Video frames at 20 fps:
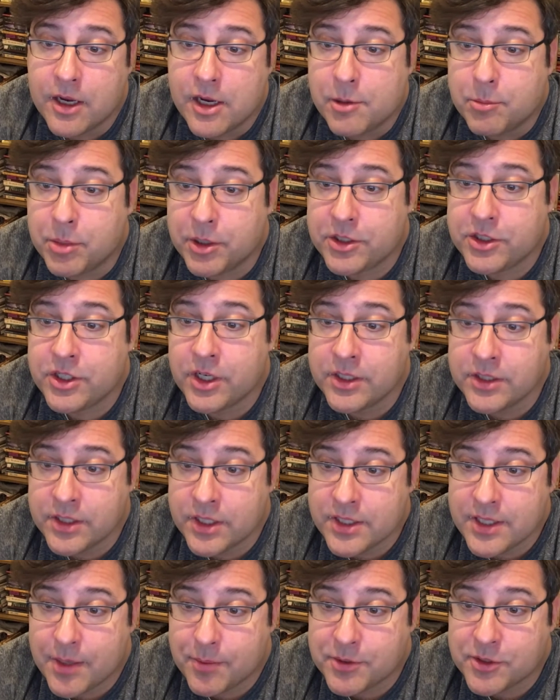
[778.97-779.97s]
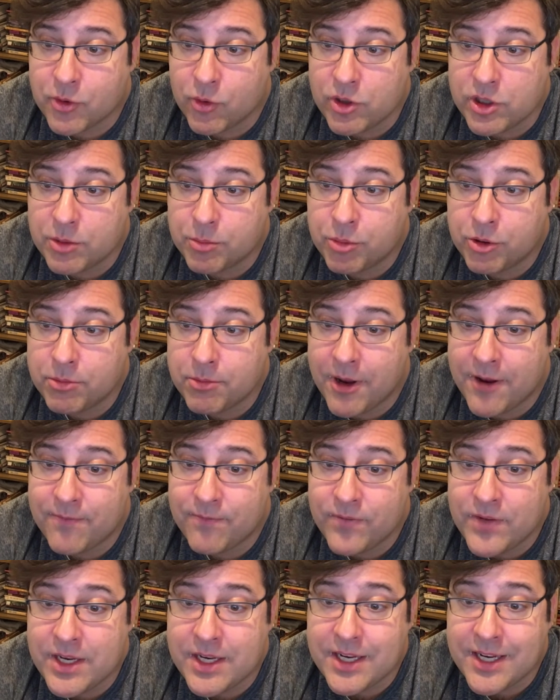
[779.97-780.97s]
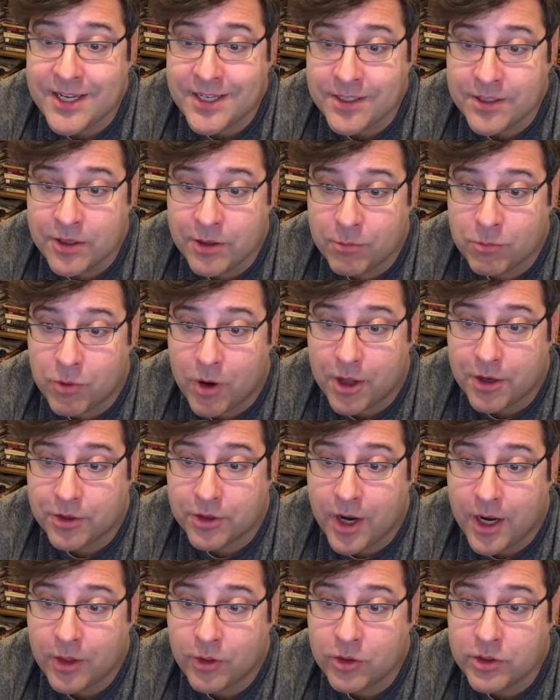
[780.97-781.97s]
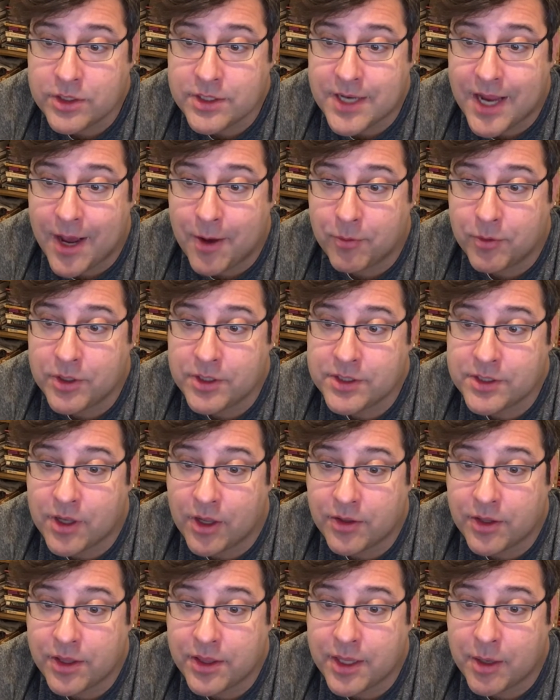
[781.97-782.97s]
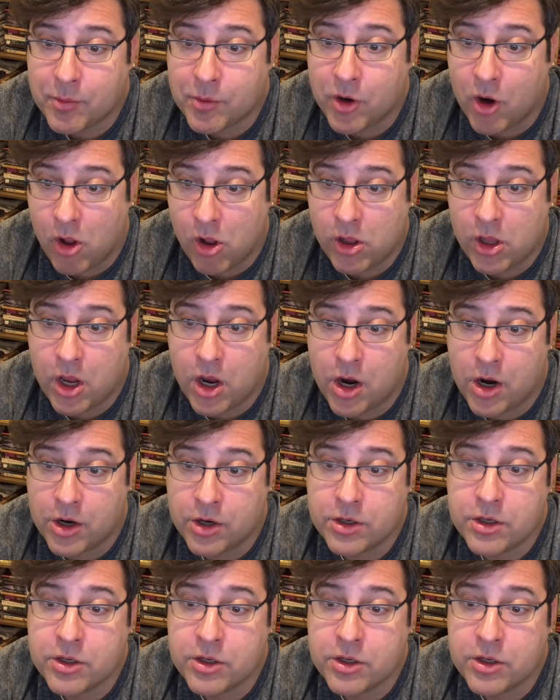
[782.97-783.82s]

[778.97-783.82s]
But just as I was going to put my feet into the water, I looked down and saw that they were all hard